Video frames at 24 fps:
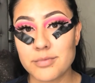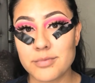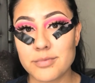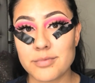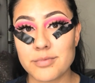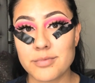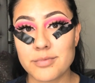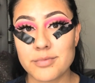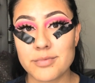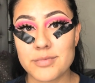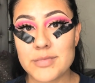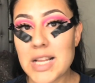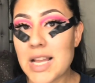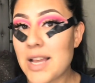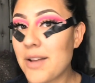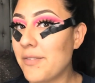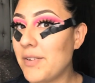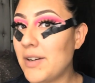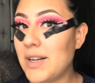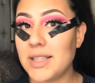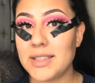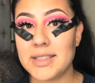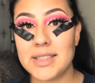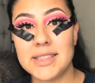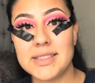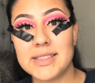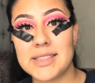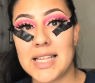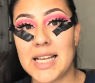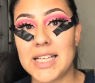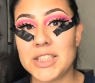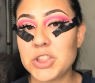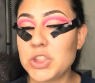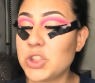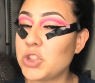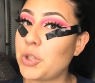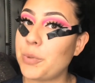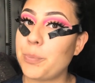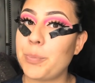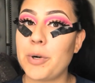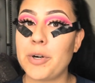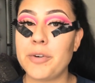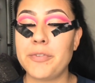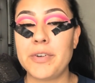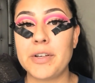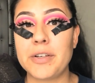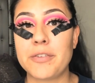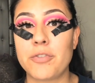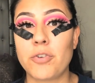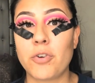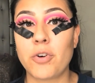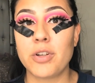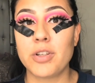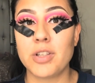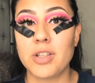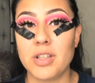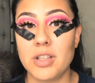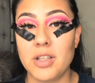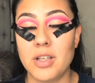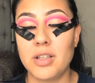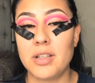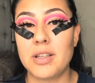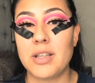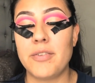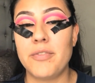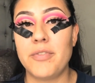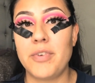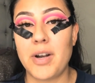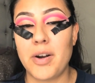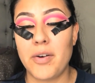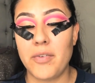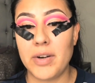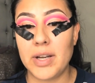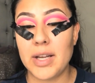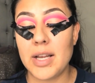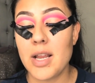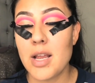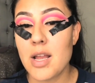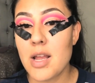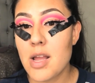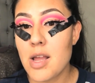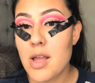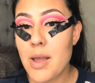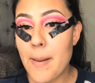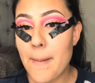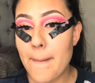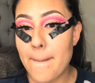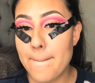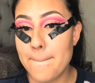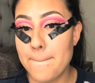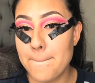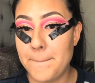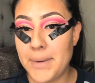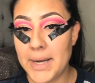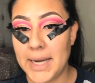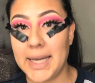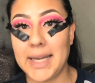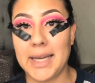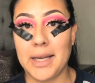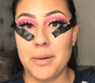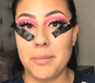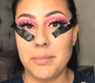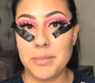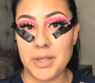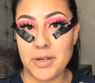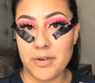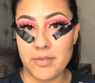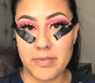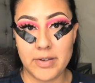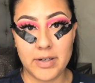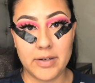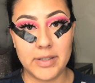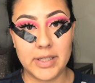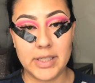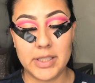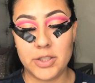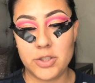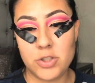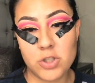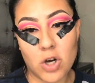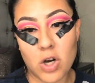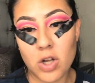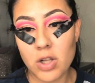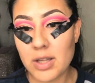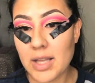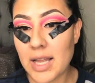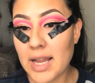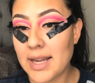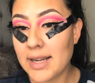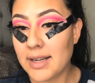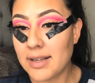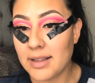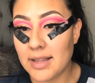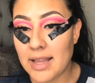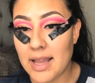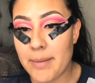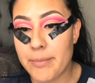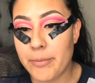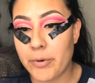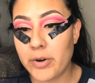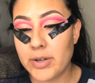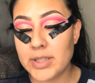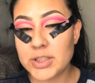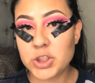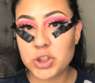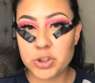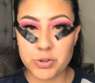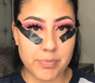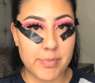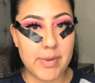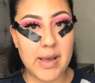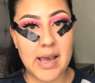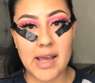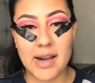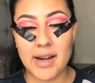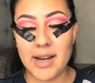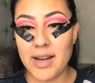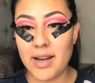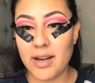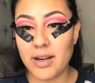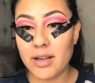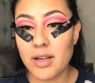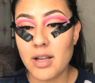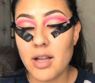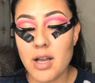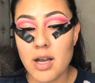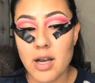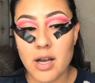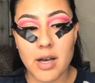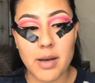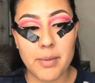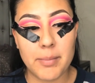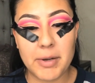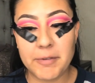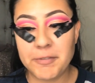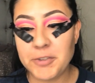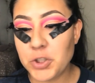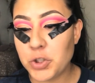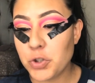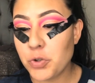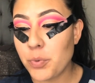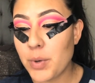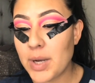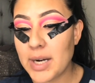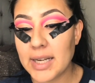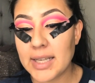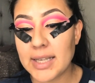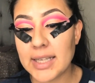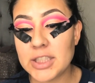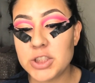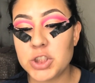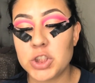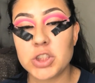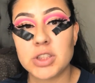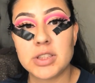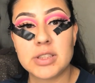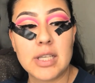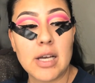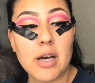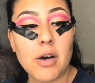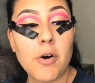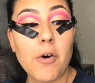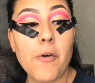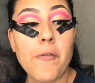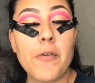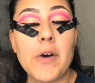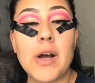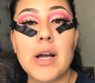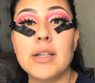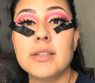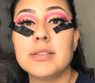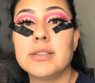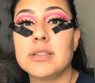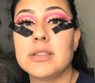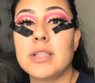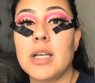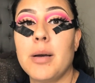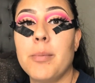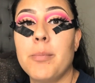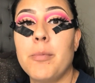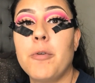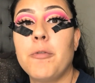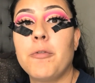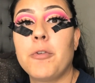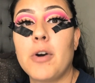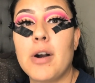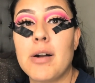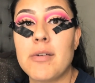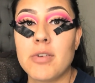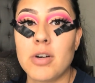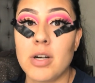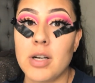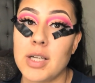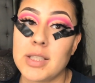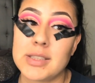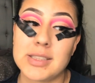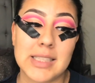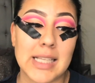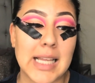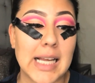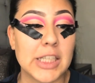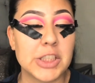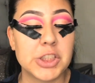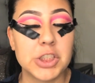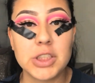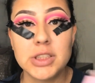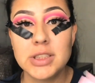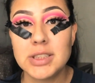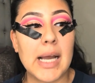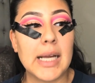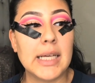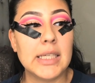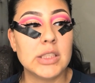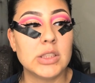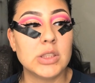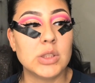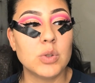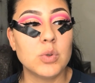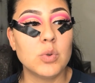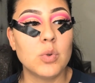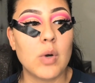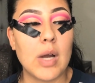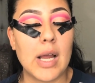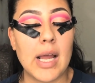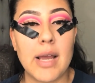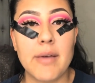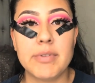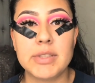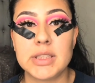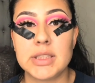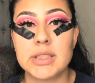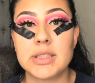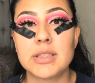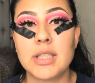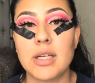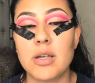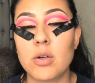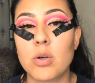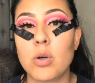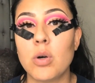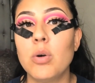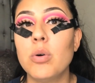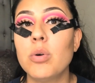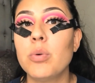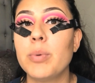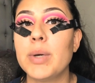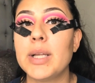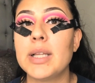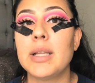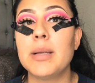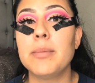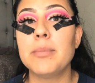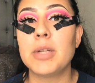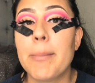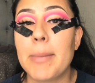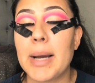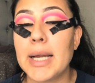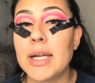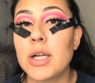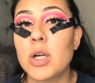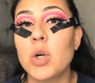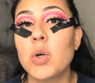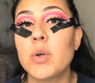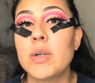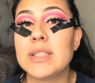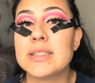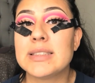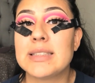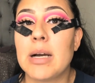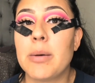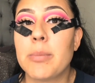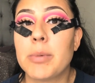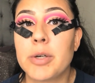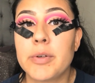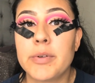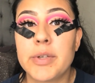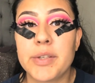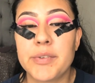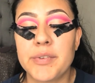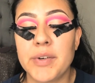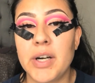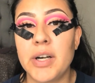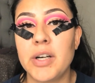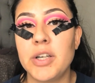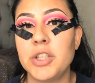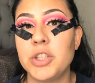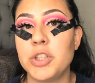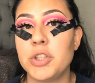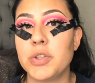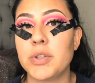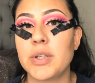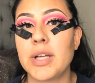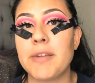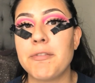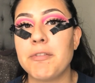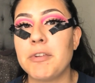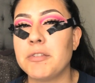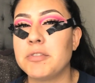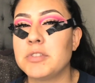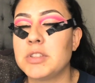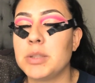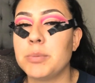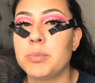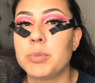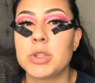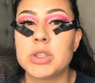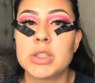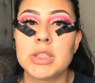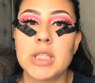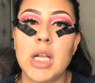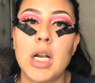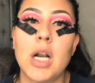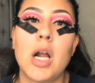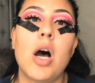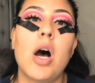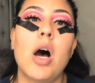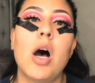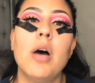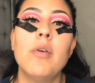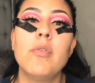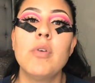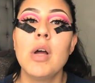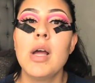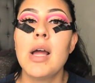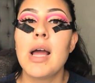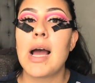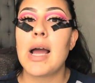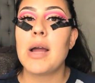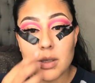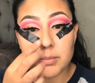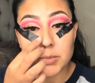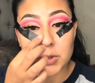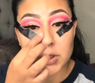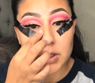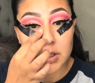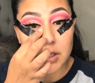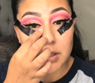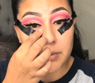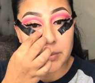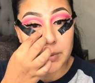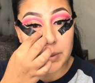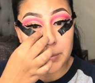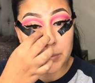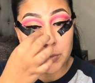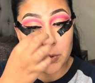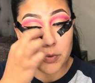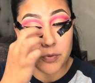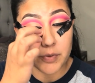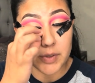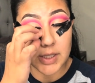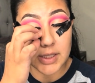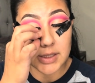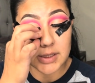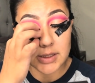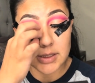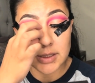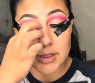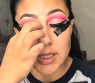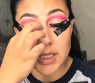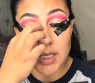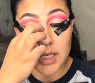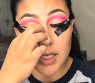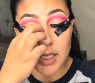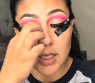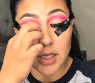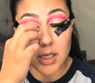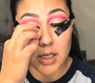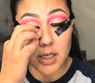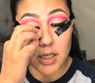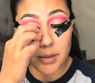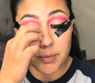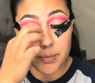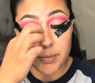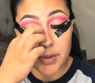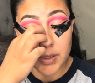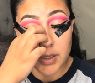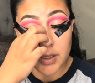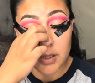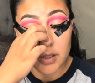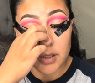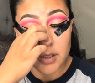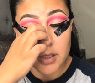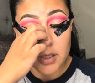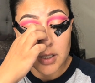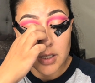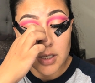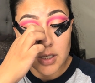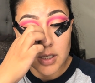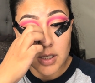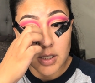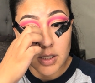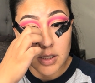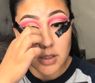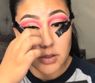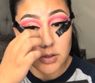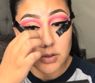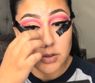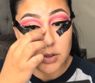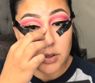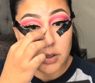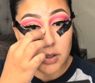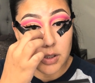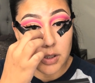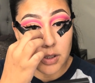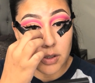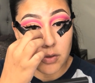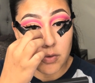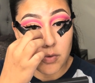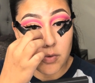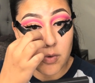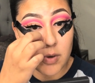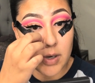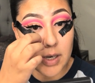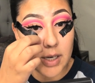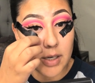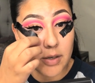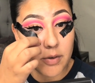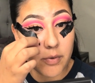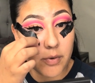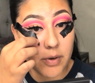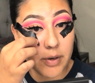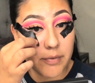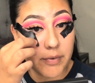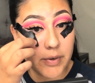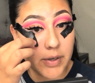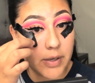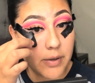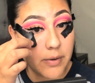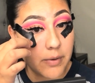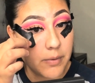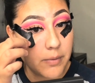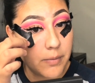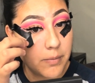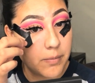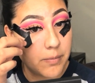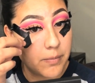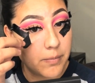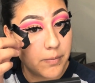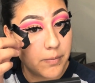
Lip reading: I feel like these lashes are perfect for the look. They're very bam, they're very doll-like, glamorous, dramatic. If you do want to get yourself some Forever Luxe lashes, I do have a discount code with them. My code is almariverabeauty. You do get 15% off. I'm just going to remove this tape, do the grand reveal.